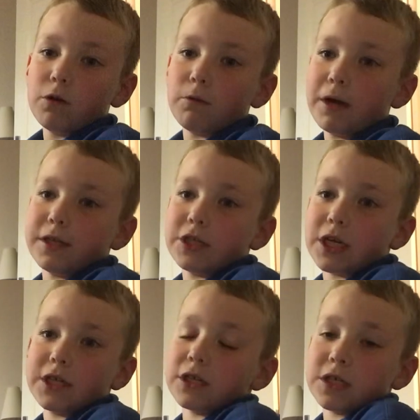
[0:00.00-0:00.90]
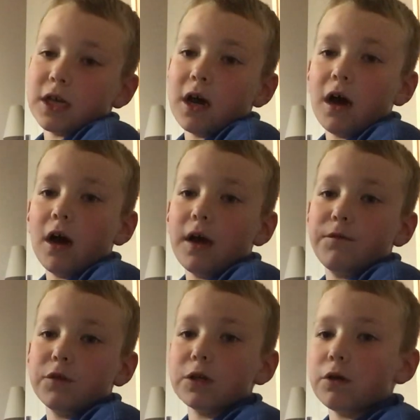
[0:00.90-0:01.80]
which it doesn't hurt.
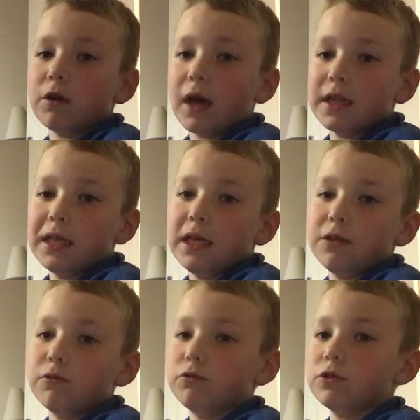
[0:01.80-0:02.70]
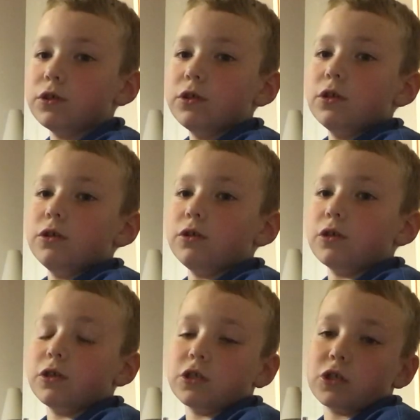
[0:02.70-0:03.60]
If you don't like needles, you
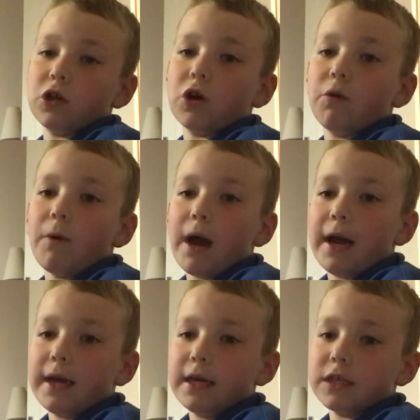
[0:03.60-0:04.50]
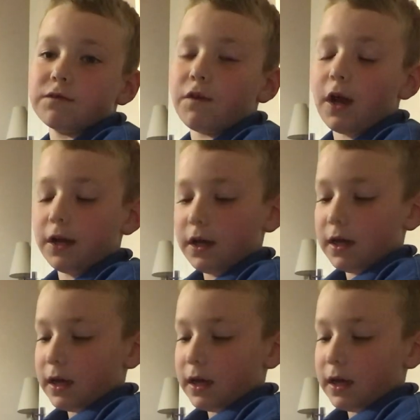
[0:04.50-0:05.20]
can just look away, it's fine.